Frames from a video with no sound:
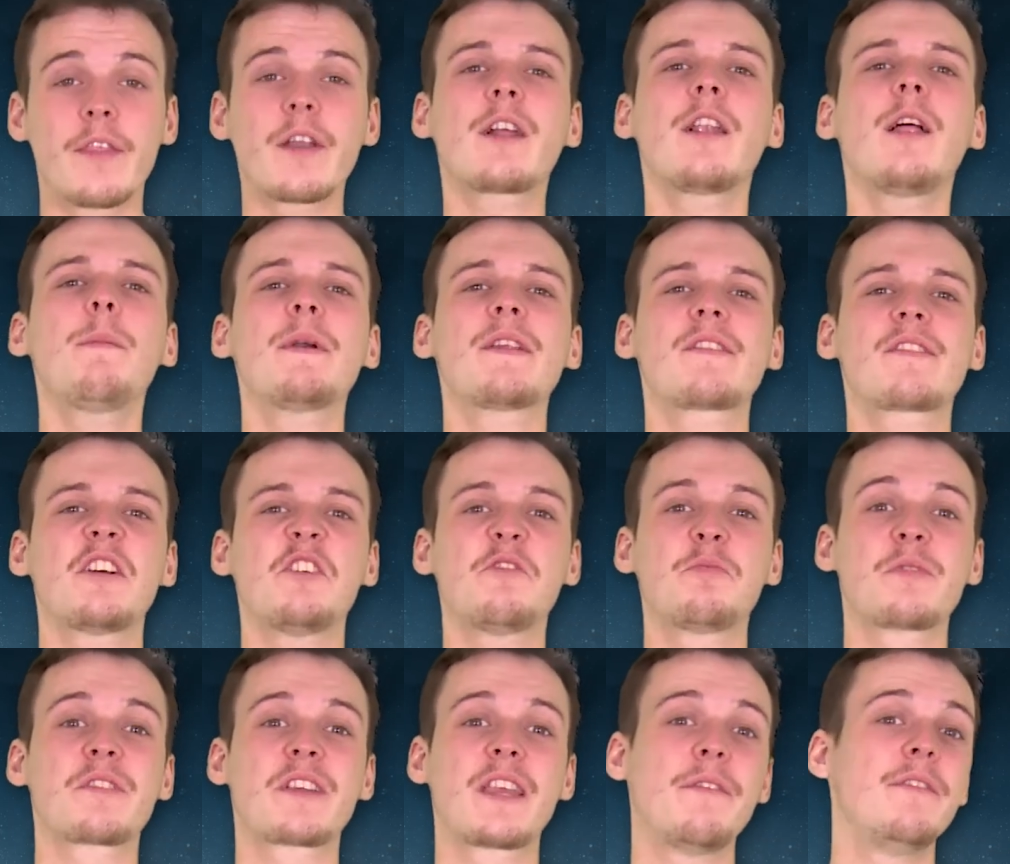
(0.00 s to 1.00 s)
The club itself
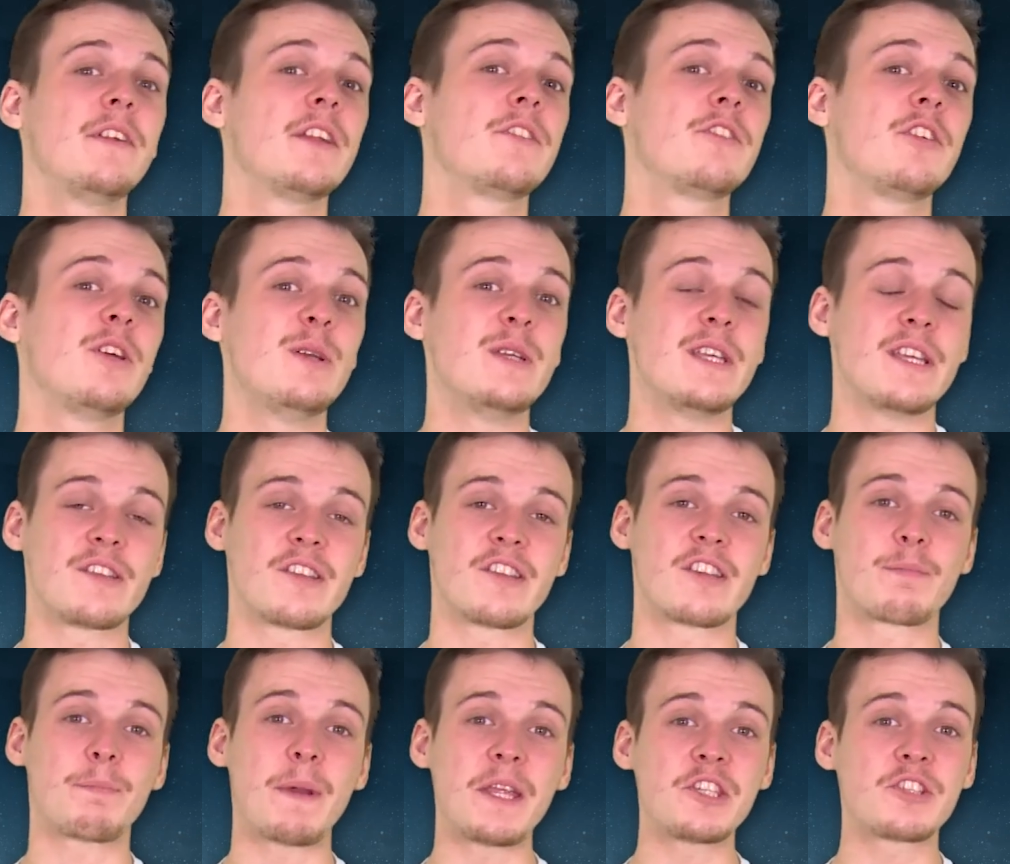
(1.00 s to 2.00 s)
was given a 2-year
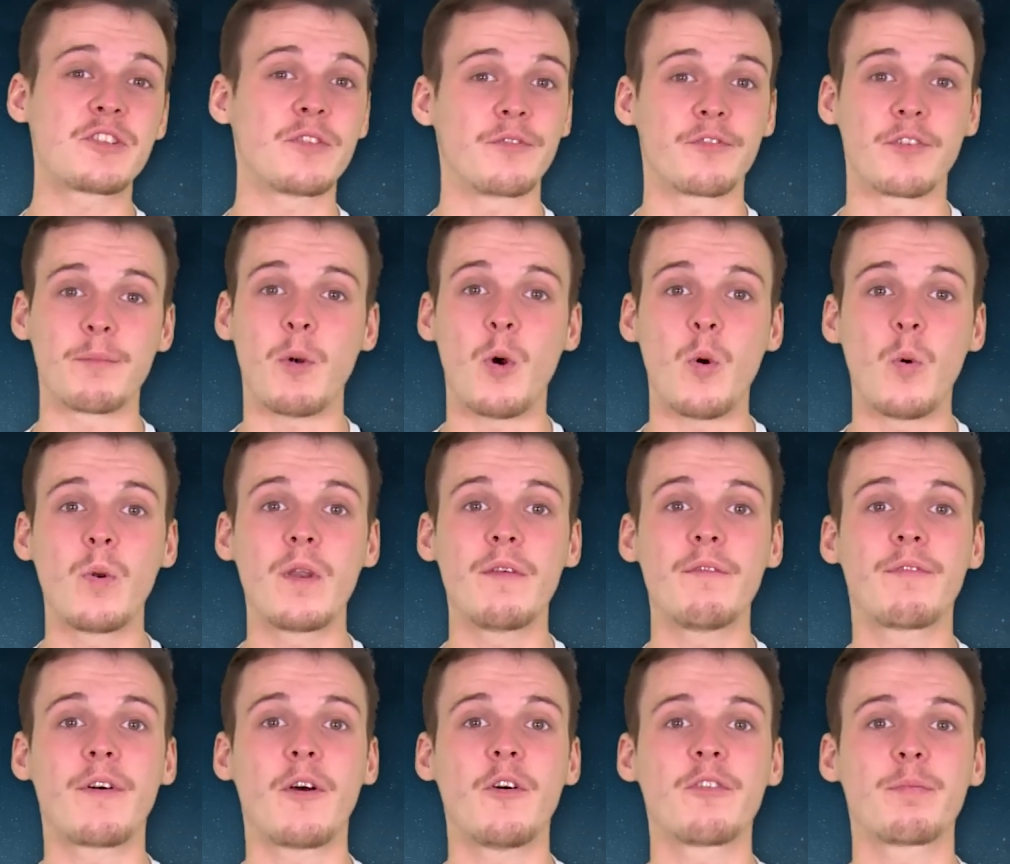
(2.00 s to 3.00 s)
suspension from all
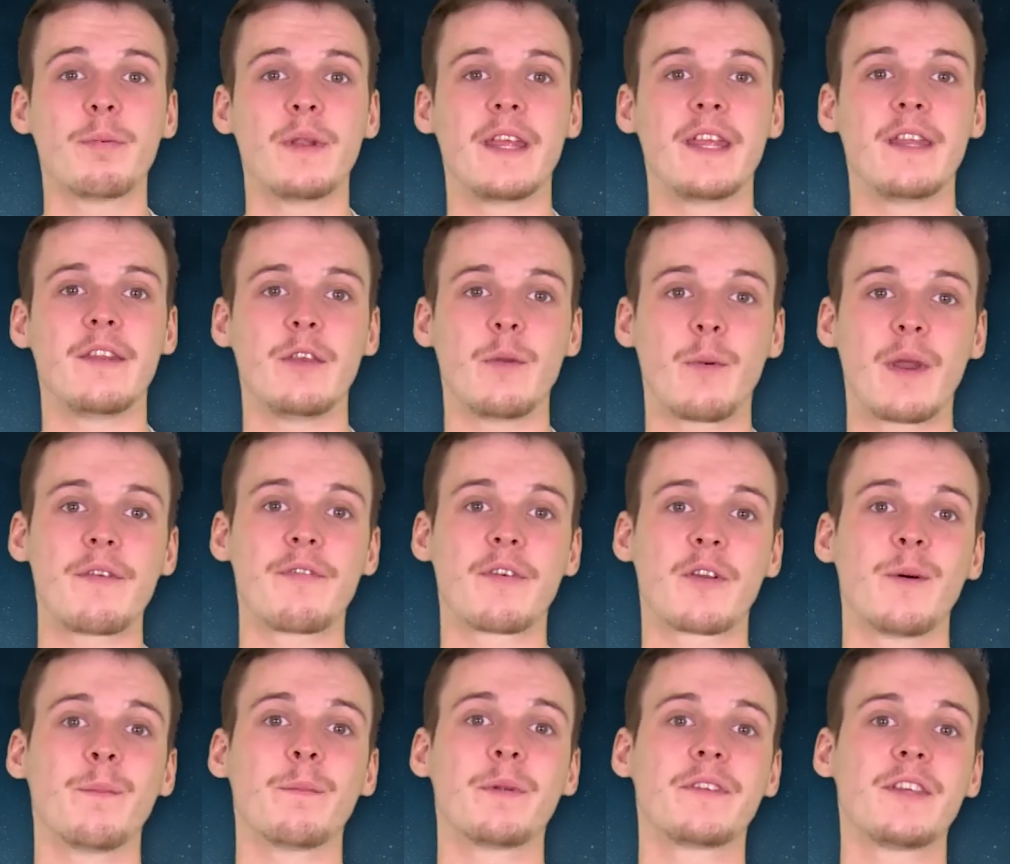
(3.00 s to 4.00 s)
involvement in the UEFA
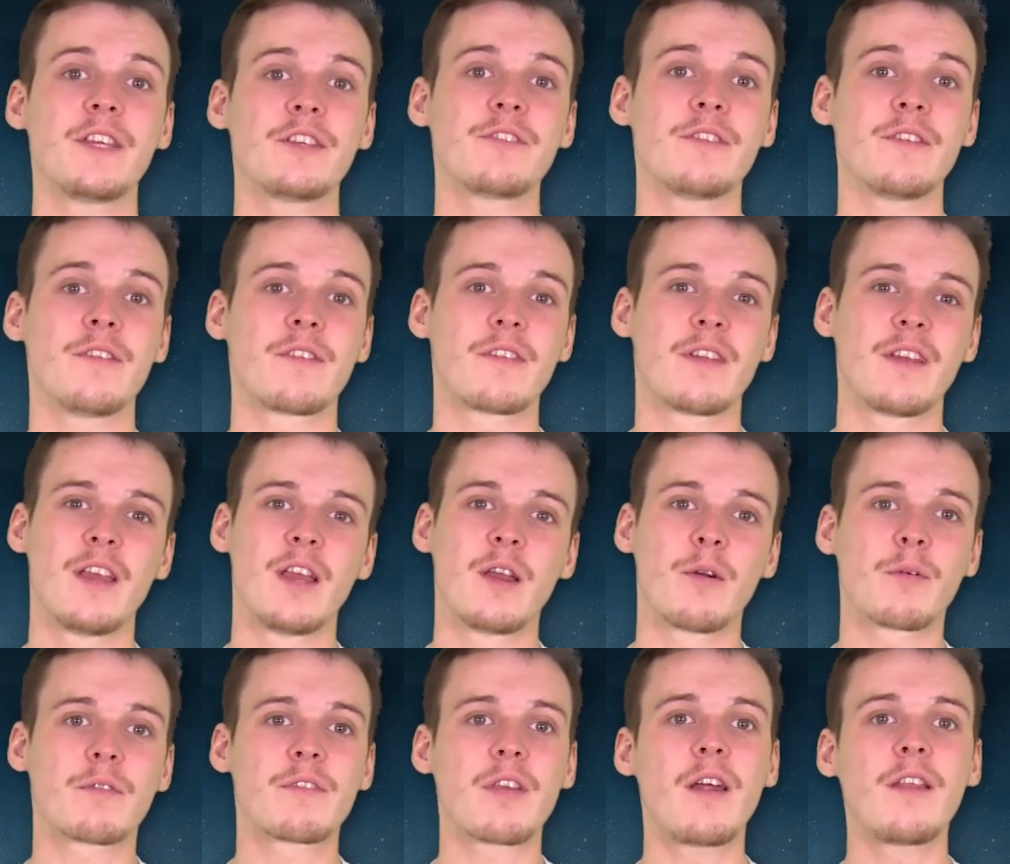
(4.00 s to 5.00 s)
competitions,
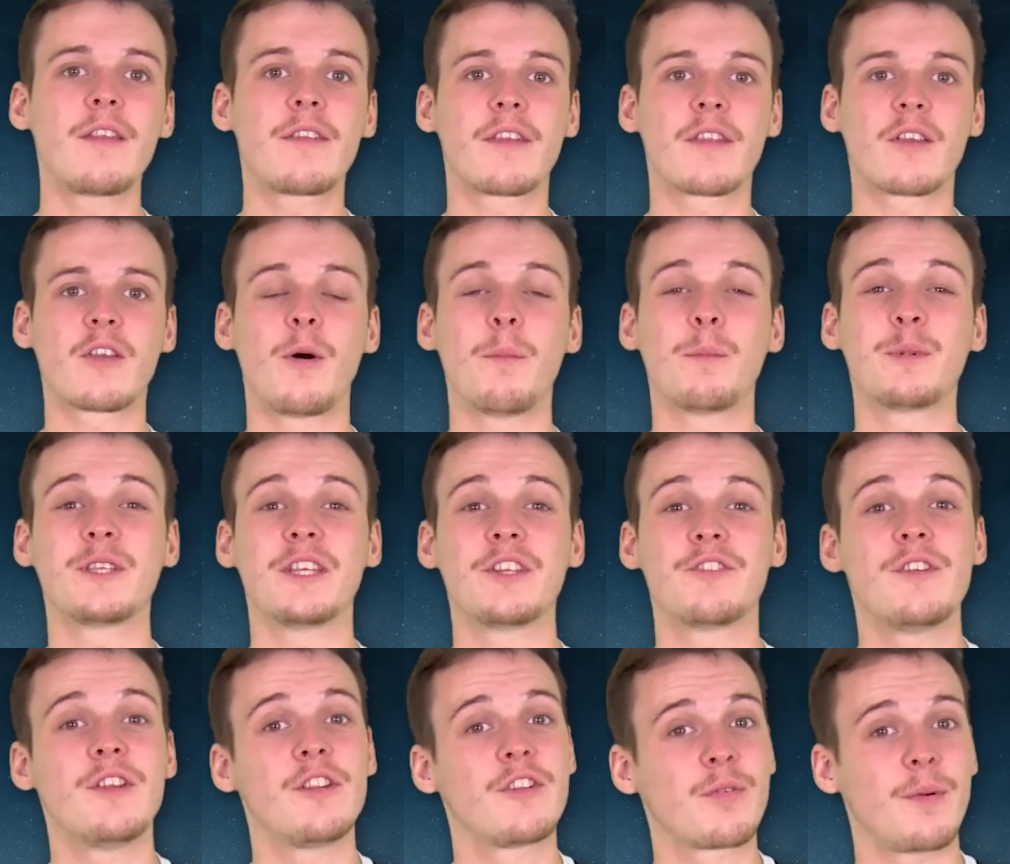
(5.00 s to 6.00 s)
returning to the
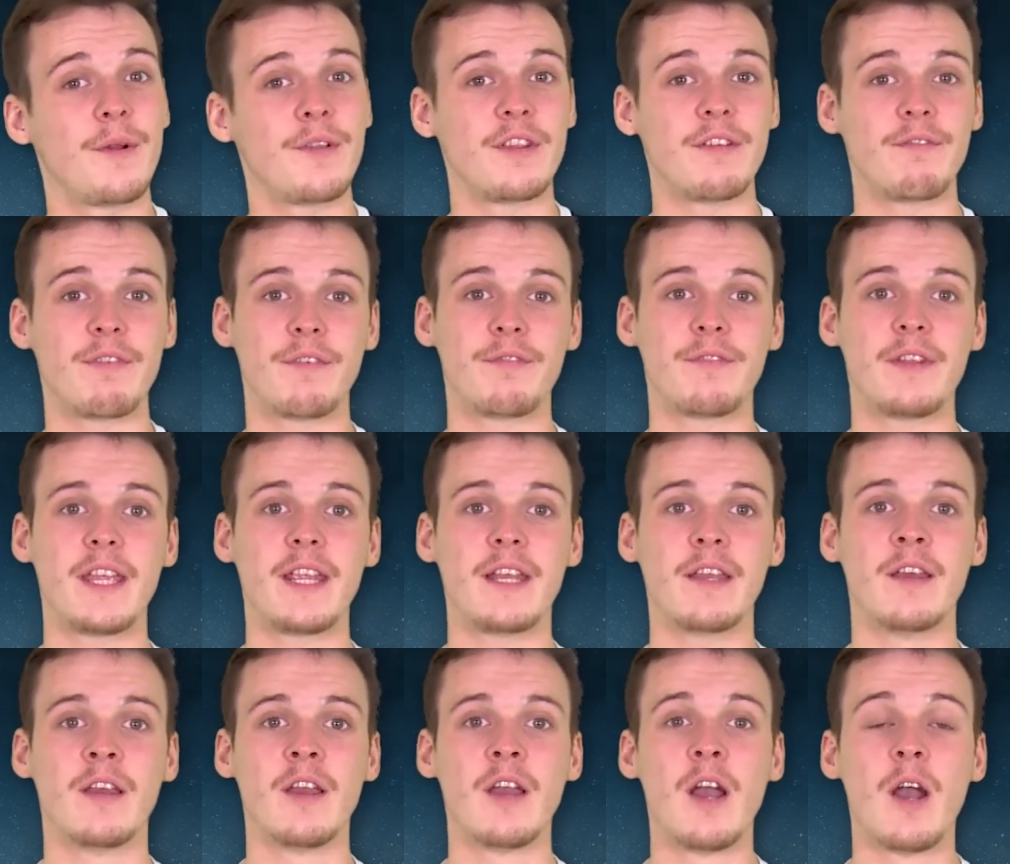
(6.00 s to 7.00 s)
competition in 2015,
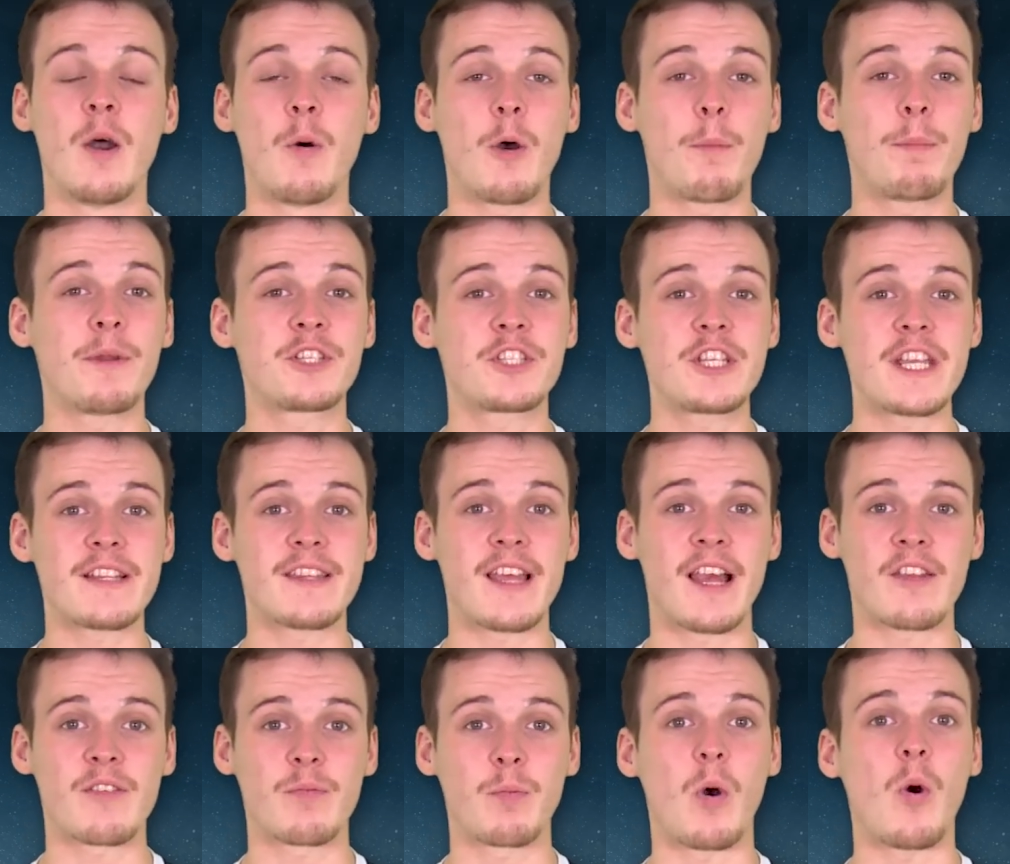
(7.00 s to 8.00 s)
while
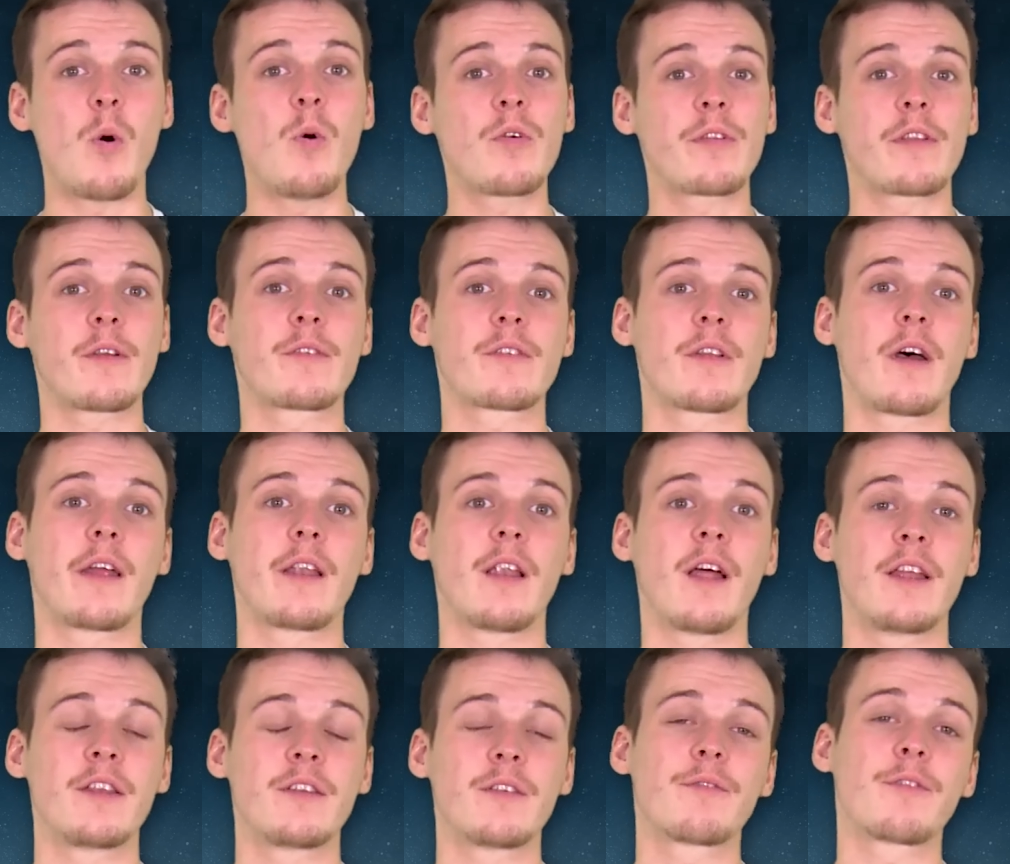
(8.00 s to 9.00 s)
Besiktas were also
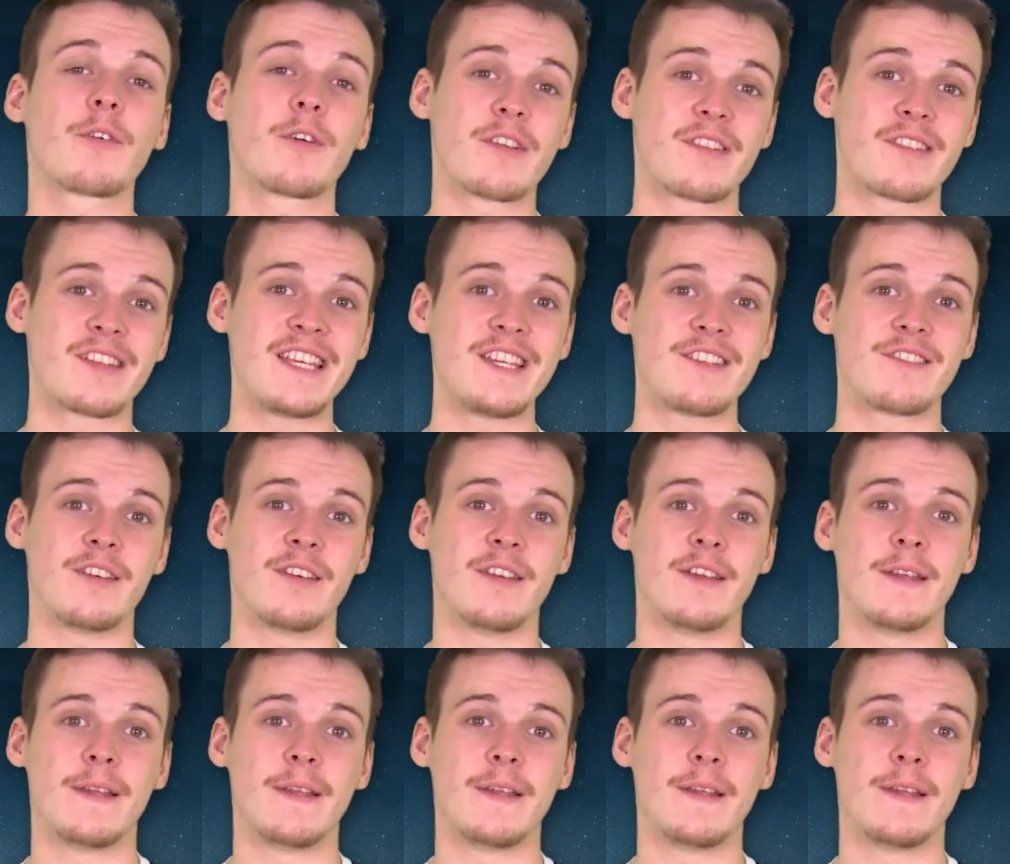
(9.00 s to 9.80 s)
sidelined for a season.